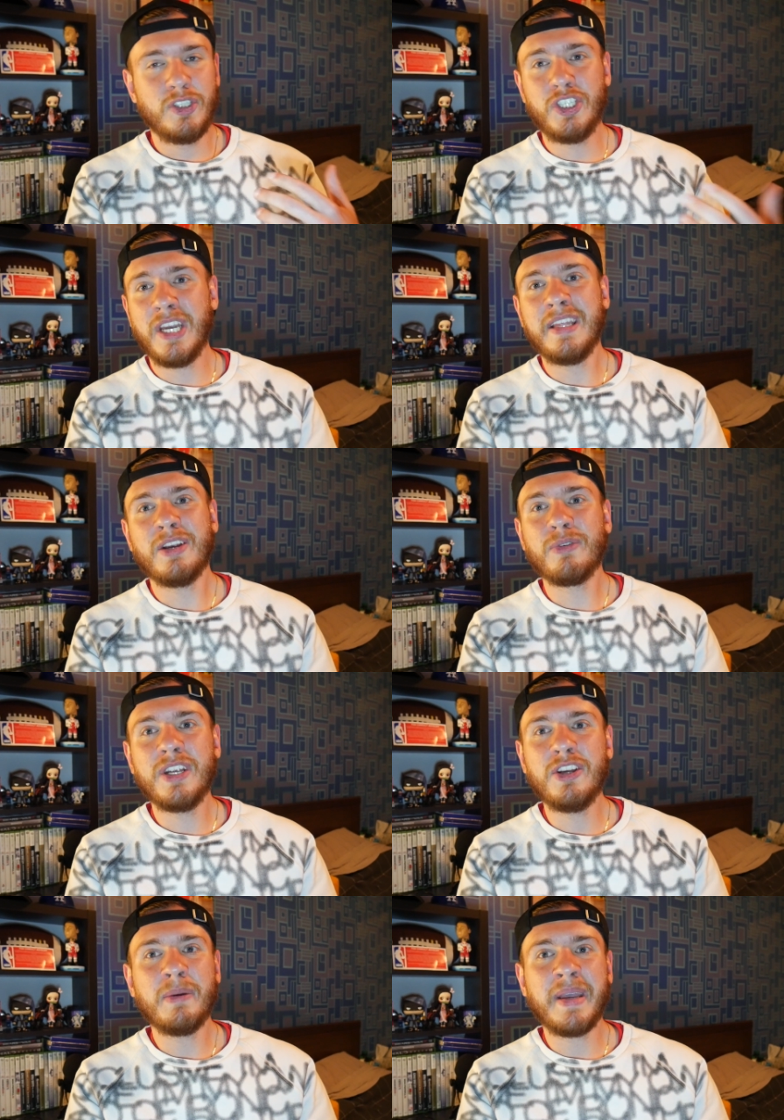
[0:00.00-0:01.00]
Jalen
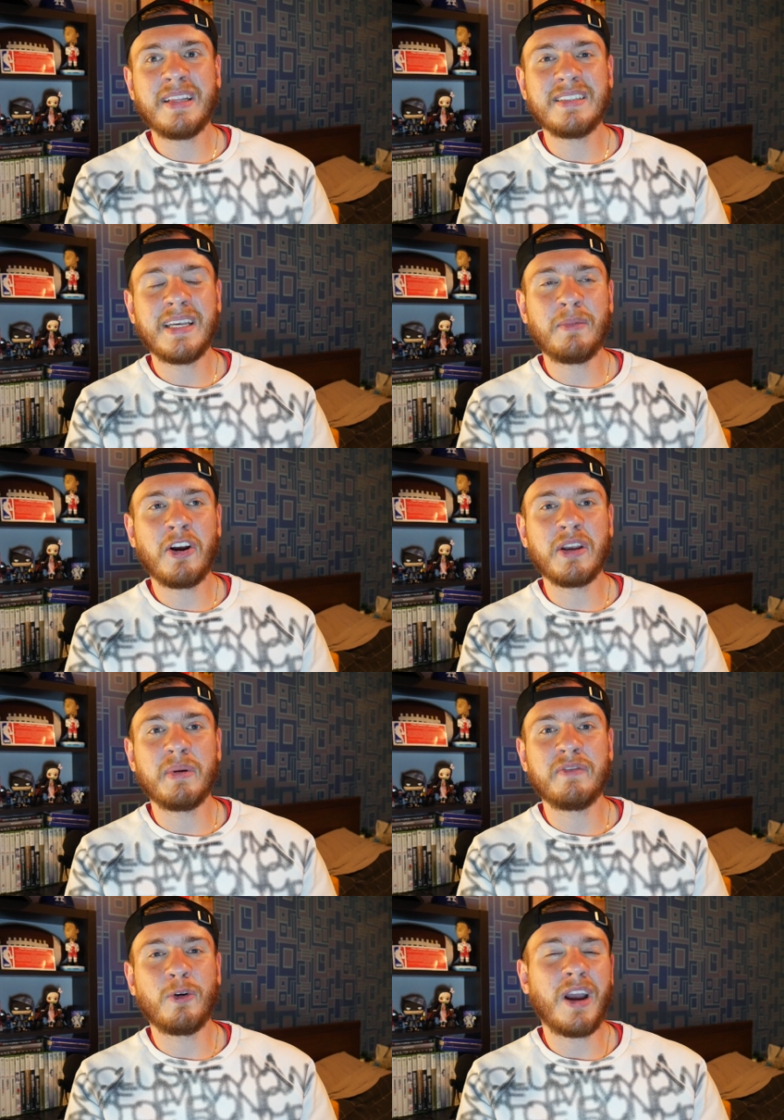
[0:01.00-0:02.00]
Green, you can make the same
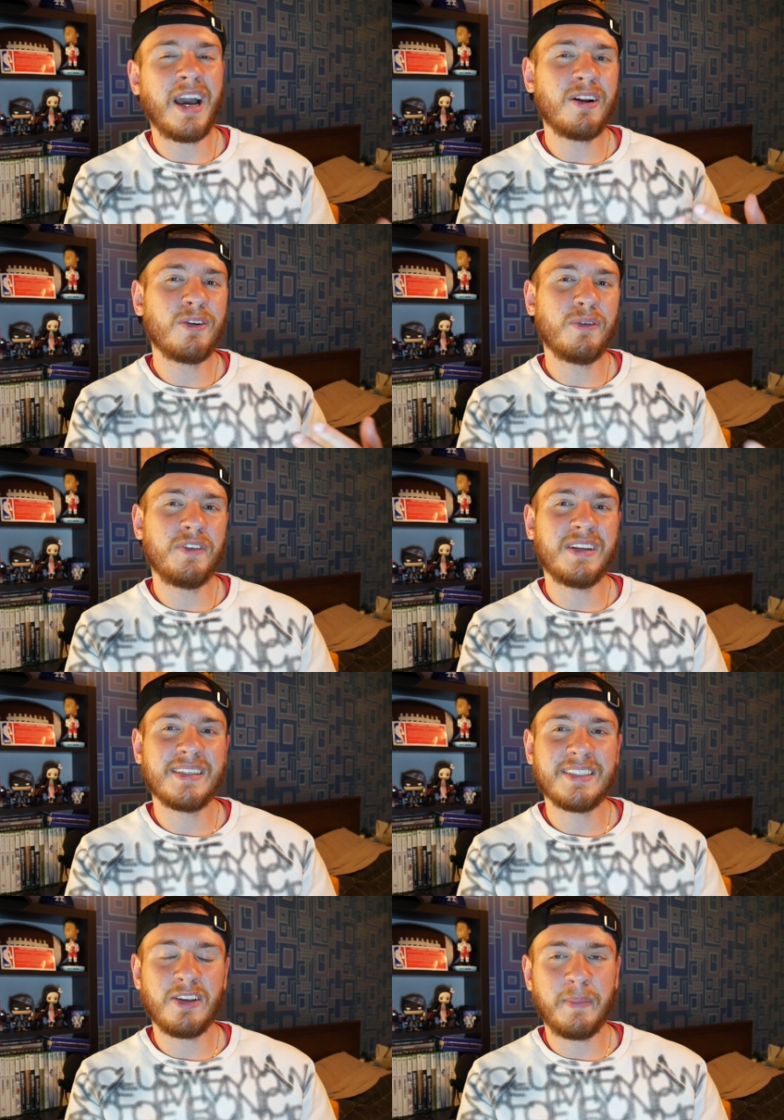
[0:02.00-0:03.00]
argument for. I don't know if you
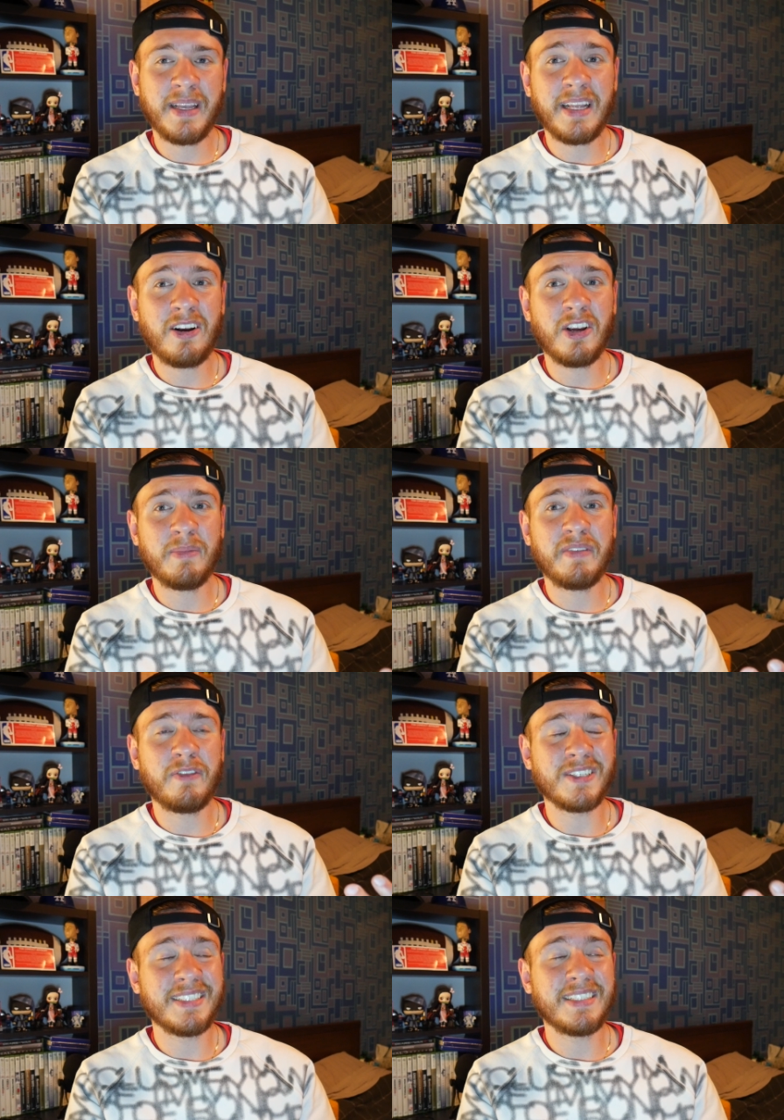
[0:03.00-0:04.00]
necessarily make that argument
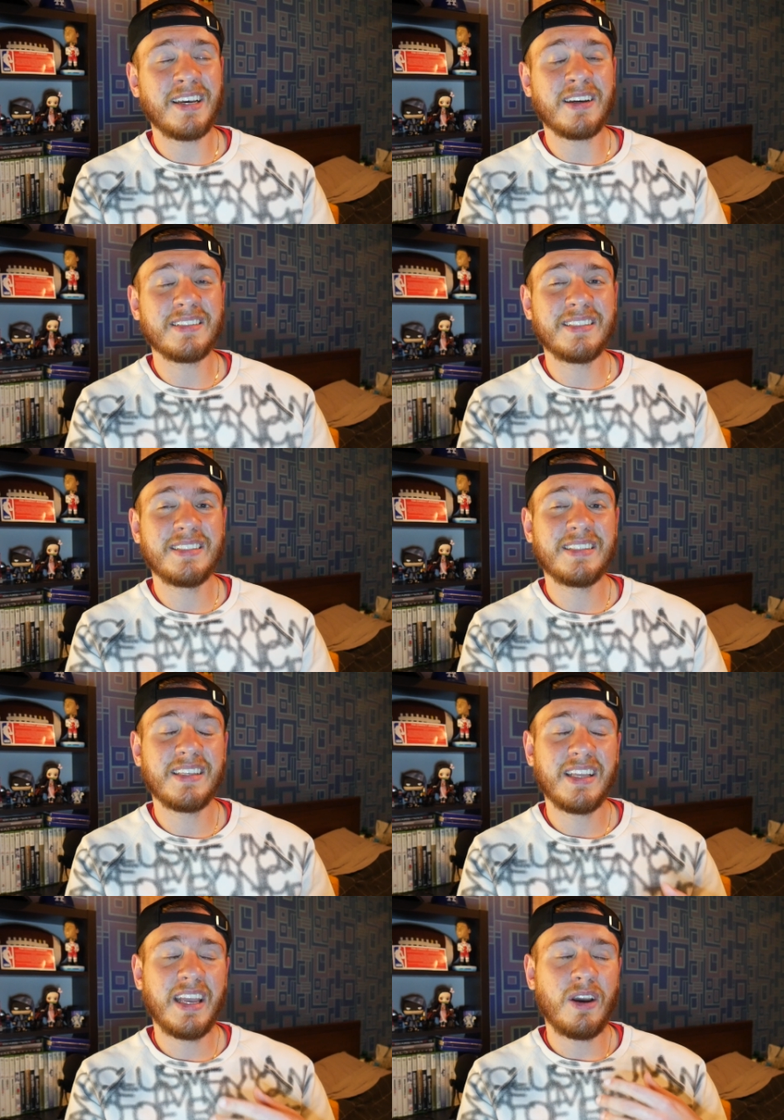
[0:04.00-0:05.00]
for Suggs
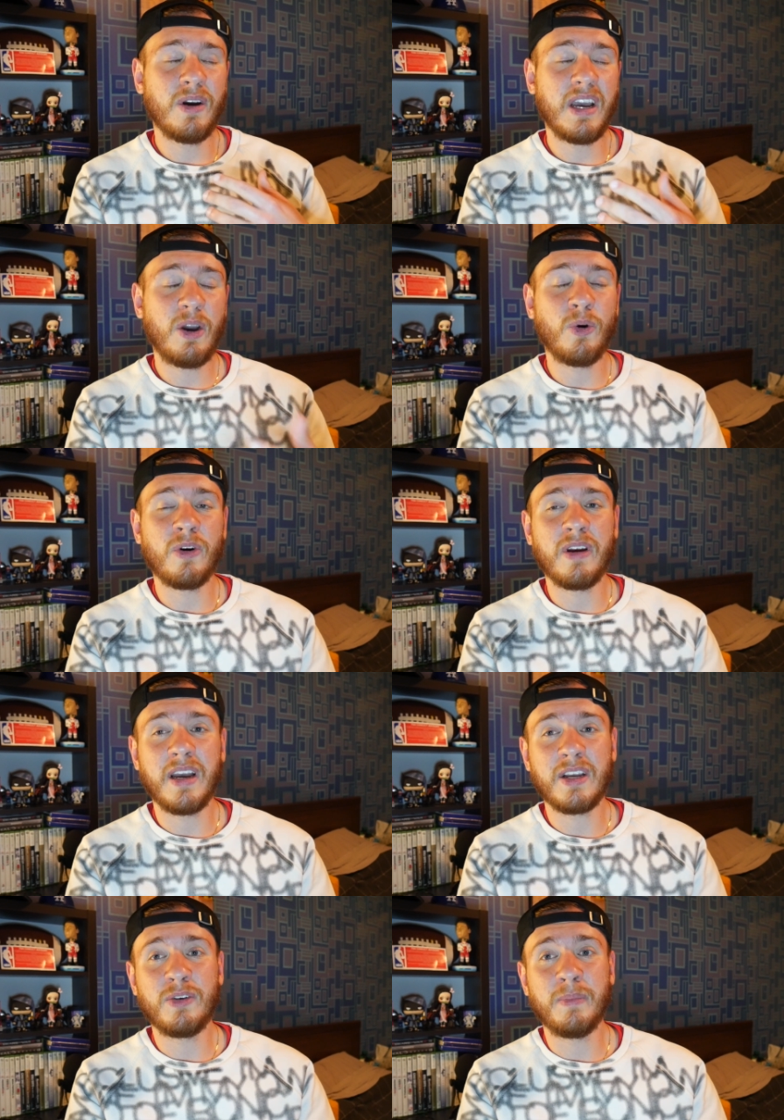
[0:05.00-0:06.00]
or
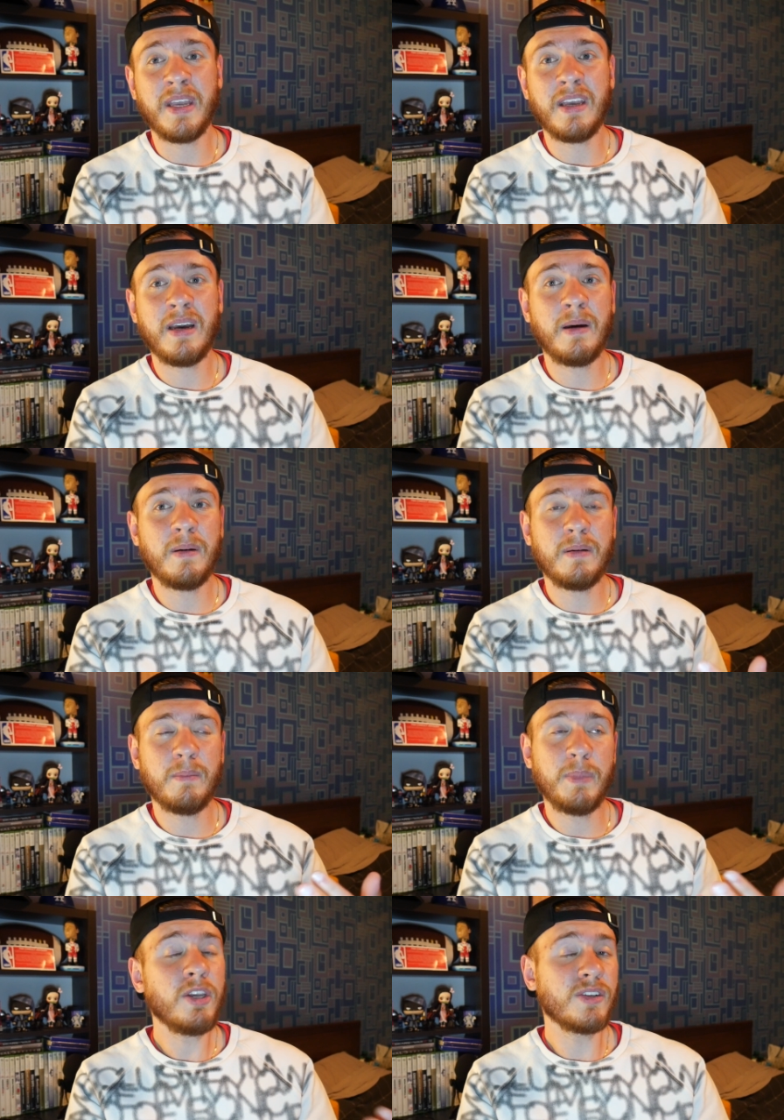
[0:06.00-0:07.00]
uh, Kuminga,
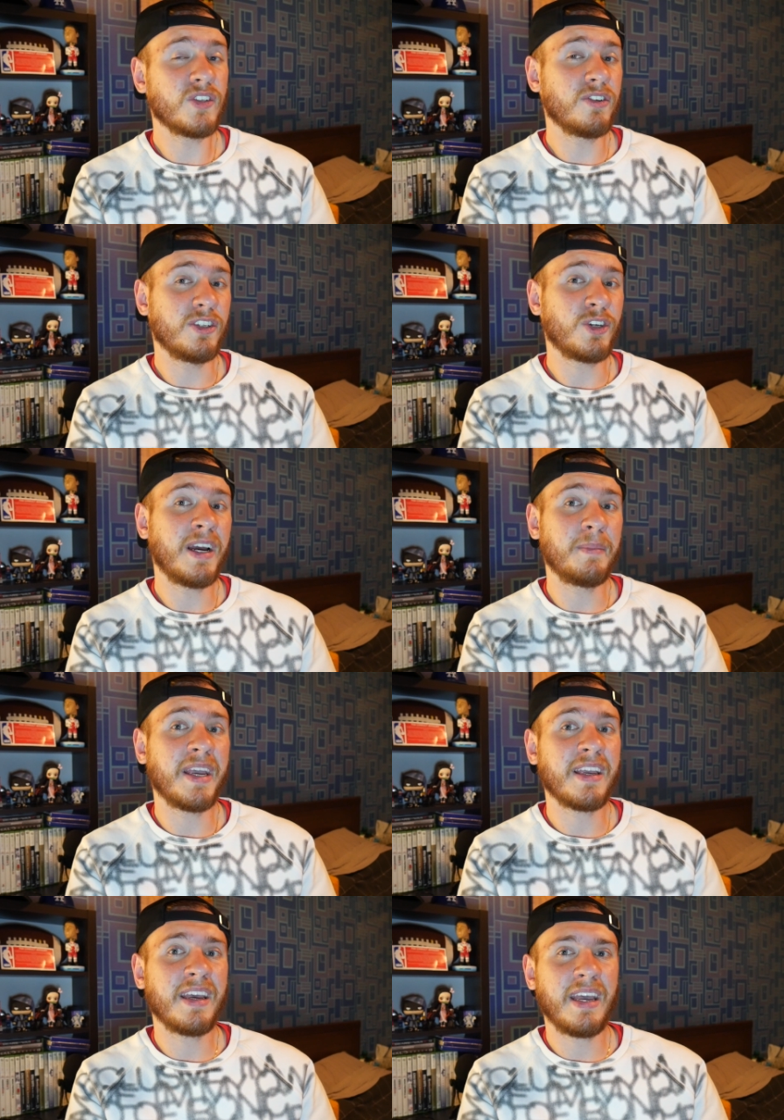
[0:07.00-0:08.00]
but you can certainly try and
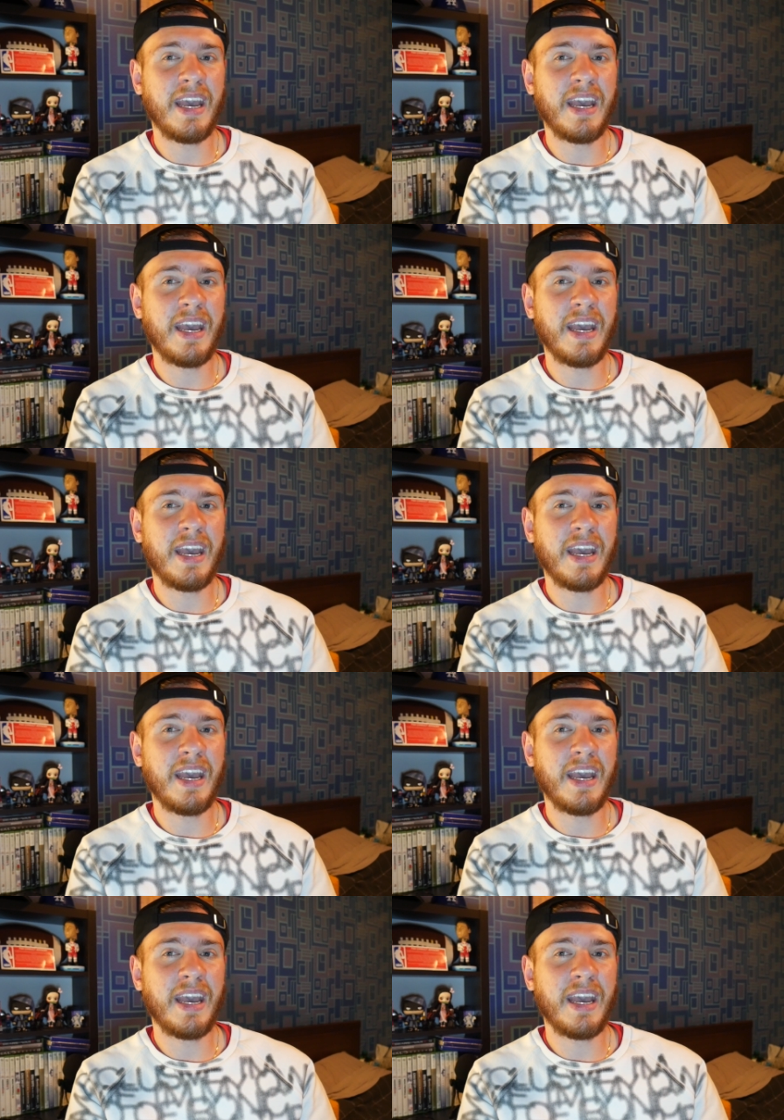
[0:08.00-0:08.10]
make it.